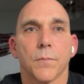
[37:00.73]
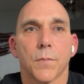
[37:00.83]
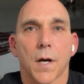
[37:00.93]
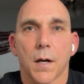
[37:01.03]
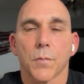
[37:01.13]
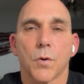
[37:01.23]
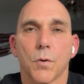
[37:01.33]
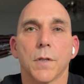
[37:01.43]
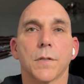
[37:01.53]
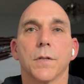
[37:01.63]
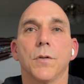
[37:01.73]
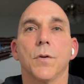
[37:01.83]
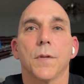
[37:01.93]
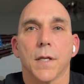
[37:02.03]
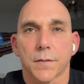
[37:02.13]
I'm going to do
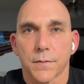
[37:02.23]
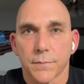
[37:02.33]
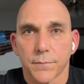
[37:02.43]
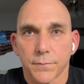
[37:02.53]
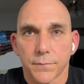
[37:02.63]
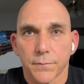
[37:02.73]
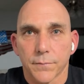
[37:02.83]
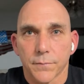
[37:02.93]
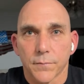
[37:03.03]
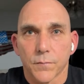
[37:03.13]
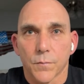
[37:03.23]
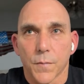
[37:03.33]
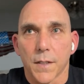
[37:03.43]
this. Right?